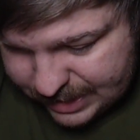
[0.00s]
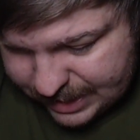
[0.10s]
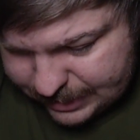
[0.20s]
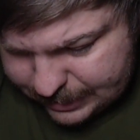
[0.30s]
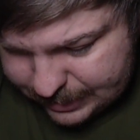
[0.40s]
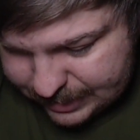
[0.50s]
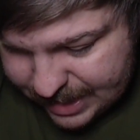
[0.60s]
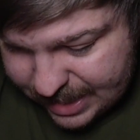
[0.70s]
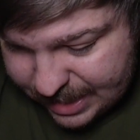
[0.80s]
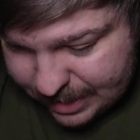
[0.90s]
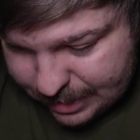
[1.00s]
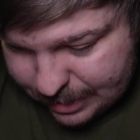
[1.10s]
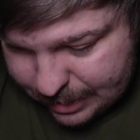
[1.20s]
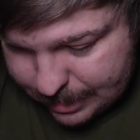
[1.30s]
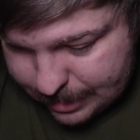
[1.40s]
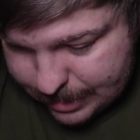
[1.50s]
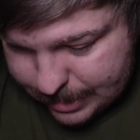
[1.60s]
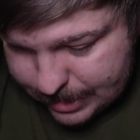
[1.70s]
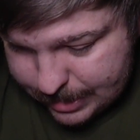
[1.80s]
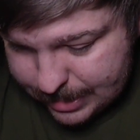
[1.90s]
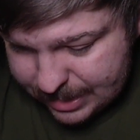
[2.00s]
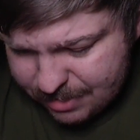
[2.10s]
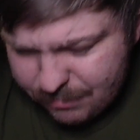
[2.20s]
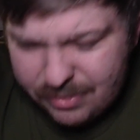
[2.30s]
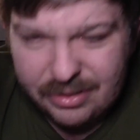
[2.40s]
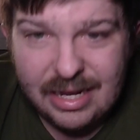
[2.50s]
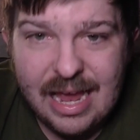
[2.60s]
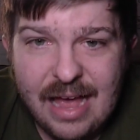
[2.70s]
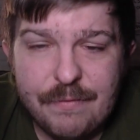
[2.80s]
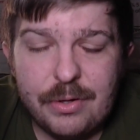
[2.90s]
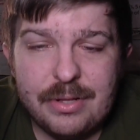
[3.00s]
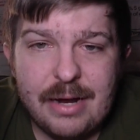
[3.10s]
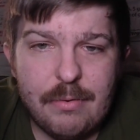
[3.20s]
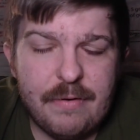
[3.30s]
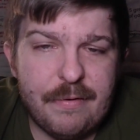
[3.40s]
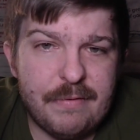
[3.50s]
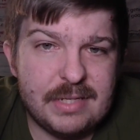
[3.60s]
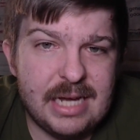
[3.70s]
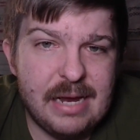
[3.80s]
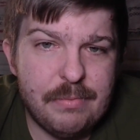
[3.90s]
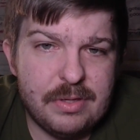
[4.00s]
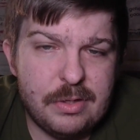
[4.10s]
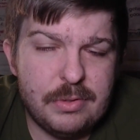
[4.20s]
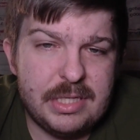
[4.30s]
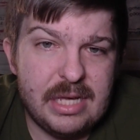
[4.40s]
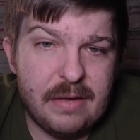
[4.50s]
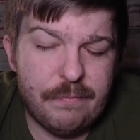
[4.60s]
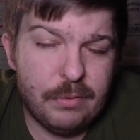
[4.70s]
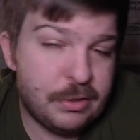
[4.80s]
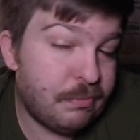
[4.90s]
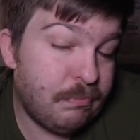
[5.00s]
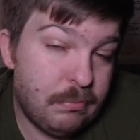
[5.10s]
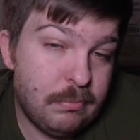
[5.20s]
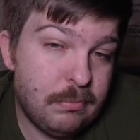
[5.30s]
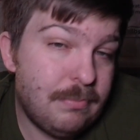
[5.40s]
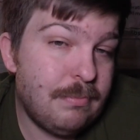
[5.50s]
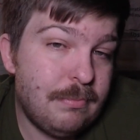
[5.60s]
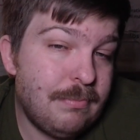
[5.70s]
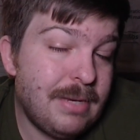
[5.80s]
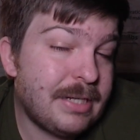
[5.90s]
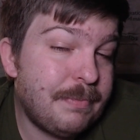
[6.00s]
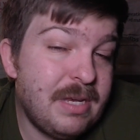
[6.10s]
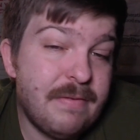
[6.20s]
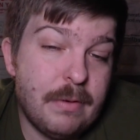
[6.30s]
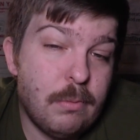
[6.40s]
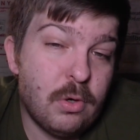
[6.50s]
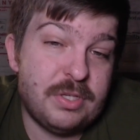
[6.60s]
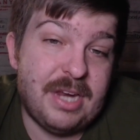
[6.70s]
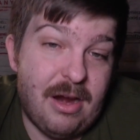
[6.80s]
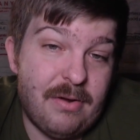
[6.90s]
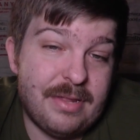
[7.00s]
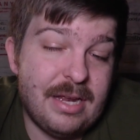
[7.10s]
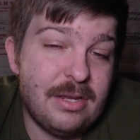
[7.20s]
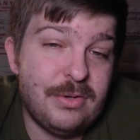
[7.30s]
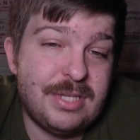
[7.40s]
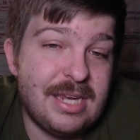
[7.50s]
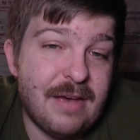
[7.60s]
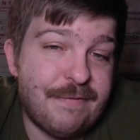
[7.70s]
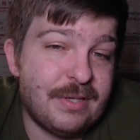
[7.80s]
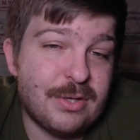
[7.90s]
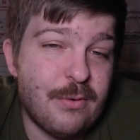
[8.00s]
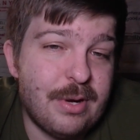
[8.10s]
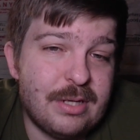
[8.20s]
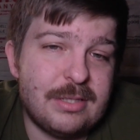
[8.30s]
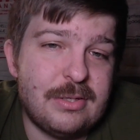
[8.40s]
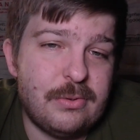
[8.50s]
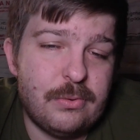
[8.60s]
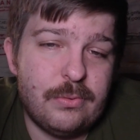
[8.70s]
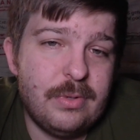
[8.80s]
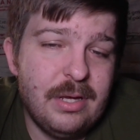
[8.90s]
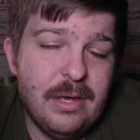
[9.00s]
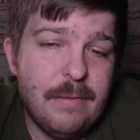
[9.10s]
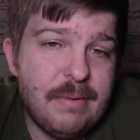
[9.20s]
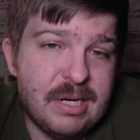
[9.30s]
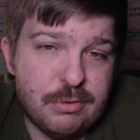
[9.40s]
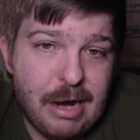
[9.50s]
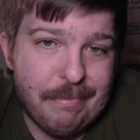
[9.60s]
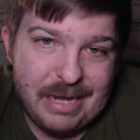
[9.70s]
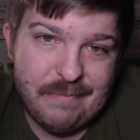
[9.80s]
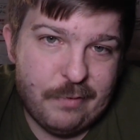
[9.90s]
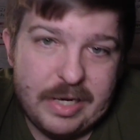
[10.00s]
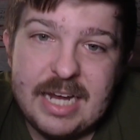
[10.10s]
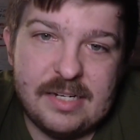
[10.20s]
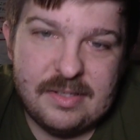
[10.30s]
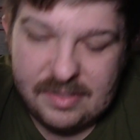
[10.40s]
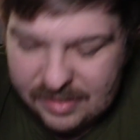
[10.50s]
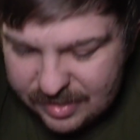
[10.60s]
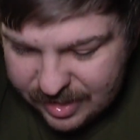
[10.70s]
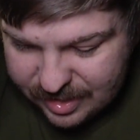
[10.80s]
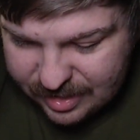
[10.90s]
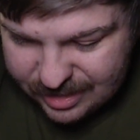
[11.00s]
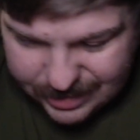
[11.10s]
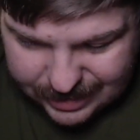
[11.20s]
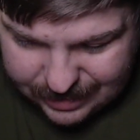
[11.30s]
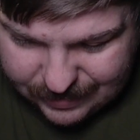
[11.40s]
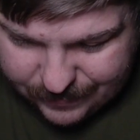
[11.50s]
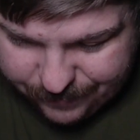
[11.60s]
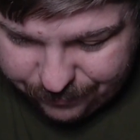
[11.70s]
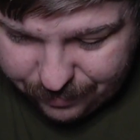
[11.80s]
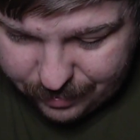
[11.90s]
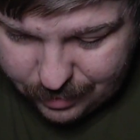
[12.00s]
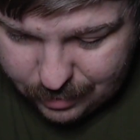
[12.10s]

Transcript: Kansas State didn't really have all that rough of a time with UCF, which makes me even more scared that UCF is going to be a trap game for Kansas. Um,